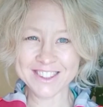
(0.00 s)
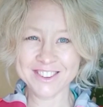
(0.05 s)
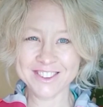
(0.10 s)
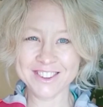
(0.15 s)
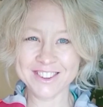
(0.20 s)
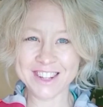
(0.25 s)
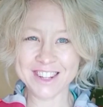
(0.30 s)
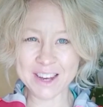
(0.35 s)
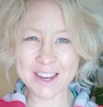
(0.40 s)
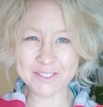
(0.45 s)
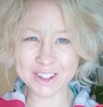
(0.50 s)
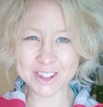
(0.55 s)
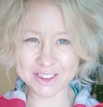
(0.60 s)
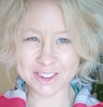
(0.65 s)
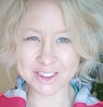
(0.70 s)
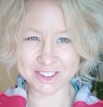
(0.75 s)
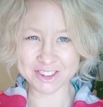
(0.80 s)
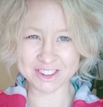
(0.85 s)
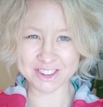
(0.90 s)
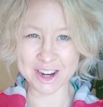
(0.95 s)
Today I'm going to
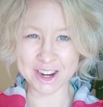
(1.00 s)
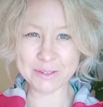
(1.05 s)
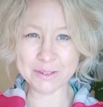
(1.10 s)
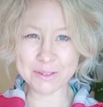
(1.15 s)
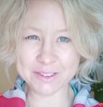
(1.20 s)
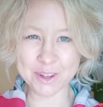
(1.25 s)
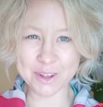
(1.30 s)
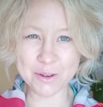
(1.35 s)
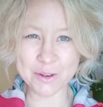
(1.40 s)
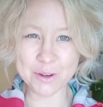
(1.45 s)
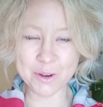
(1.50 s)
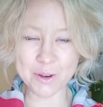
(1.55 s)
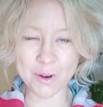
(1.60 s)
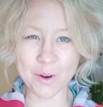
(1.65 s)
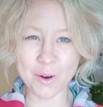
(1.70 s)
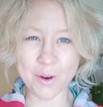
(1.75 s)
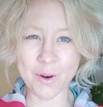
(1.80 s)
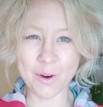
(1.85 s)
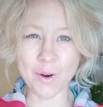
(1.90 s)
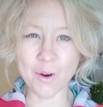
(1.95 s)
share with you
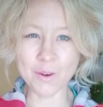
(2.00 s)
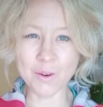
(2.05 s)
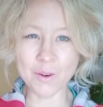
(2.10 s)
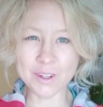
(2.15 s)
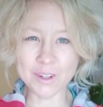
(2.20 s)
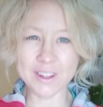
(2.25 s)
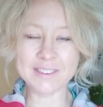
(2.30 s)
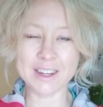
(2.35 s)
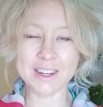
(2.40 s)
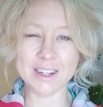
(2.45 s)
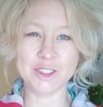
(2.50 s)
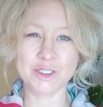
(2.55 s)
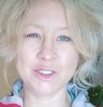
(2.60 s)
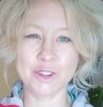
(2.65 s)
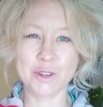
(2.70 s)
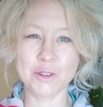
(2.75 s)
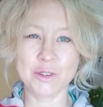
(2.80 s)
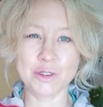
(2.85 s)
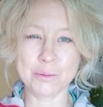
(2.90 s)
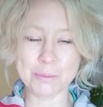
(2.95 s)
all the things I
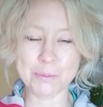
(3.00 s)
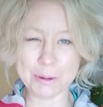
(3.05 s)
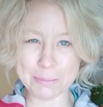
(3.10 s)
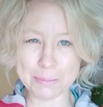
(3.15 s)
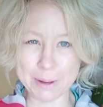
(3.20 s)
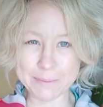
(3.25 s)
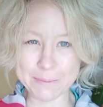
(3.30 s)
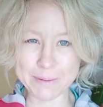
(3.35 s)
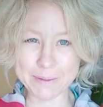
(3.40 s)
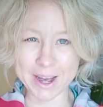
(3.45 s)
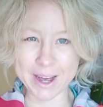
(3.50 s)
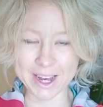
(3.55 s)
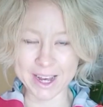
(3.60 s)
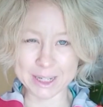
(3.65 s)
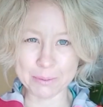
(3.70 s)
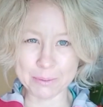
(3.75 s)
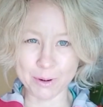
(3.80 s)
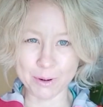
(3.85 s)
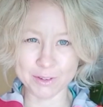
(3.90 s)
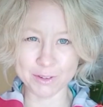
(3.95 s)
do to prepare my
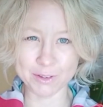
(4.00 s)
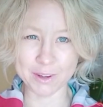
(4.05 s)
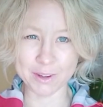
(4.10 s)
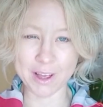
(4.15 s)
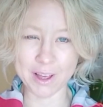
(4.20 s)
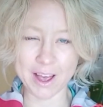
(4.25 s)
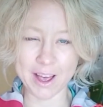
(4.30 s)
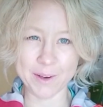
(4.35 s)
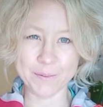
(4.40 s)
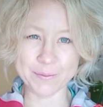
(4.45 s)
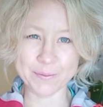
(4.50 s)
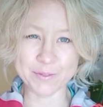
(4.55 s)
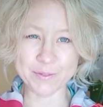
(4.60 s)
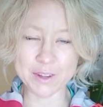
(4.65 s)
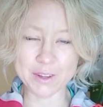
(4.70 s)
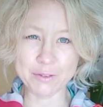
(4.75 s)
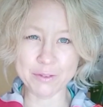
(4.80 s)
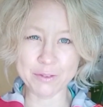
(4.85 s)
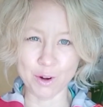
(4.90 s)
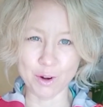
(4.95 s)
animals
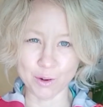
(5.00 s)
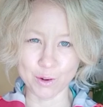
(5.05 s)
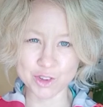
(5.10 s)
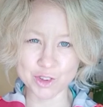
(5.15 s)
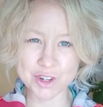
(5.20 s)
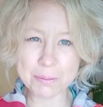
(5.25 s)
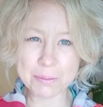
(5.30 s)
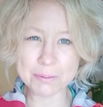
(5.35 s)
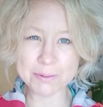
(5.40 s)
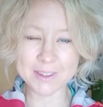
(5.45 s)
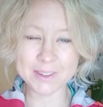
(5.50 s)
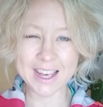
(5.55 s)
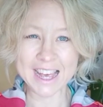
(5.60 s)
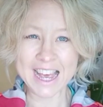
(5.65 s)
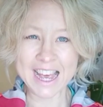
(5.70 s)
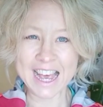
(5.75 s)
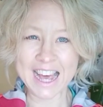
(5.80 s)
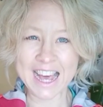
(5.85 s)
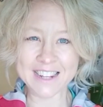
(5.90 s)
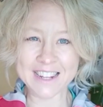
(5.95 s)
for long trips.
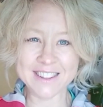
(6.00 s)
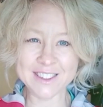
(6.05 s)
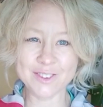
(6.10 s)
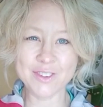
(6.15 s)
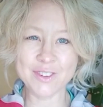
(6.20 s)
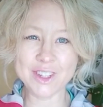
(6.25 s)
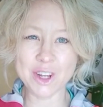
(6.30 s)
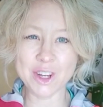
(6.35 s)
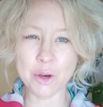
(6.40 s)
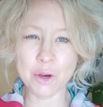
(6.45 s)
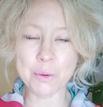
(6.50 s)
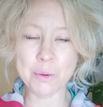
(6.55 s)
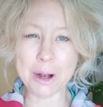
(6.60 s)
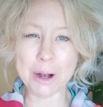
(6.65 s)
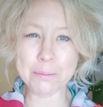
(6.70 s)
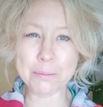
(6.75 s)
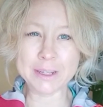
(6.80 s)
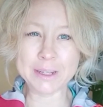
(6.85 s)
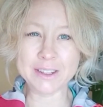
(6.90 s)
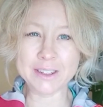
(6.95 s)
And this video will
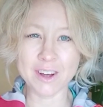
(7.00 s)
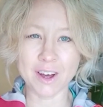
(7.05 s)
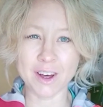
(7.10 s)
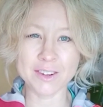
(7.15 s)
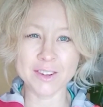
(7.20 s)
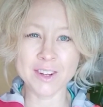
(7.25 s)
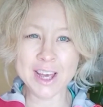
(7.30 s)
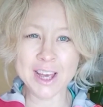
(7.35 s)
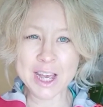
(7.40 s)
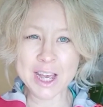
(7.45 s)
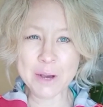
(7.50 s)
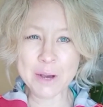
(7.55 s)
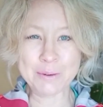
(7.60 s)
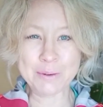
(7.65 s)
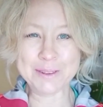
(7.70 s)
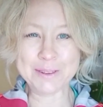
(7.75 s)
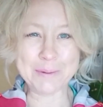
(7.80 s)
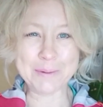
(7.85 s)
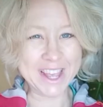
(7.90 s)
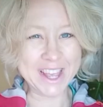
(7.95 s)
be done with
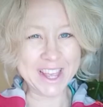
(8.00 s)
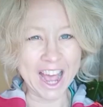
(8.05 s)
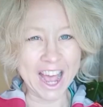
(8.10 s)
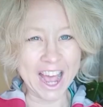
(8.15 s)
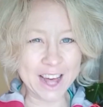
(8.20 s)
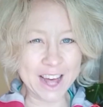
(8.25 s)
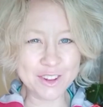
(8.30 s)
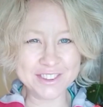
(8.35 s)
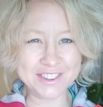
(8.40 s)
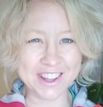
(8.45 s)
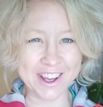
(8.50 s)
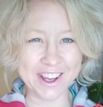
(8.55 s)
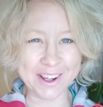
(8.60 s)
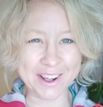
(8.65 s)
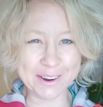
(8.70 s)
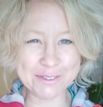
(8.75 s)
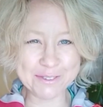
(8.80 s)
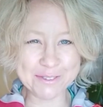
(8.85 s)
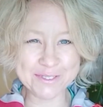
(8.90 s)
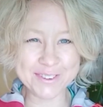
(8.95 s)
my other
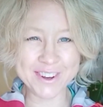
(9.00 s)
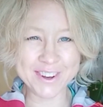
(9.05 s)
self